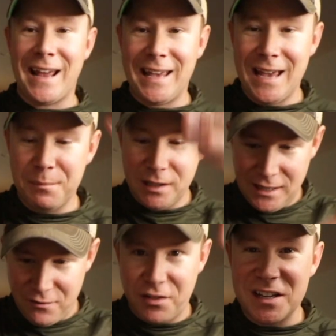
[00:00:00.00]
I can't
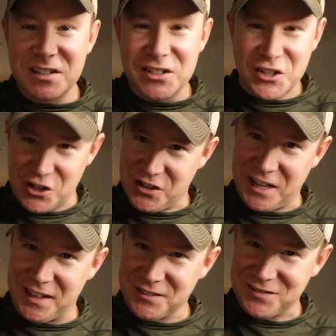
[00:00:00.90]
believe this is
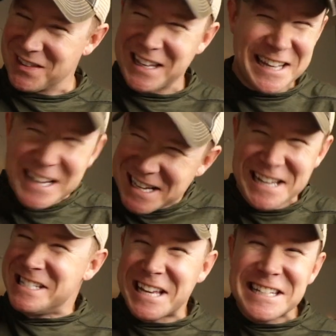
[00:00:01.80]
cooking.
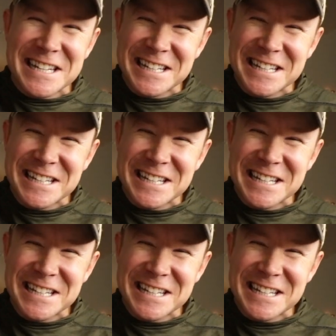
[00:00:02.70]
Is it?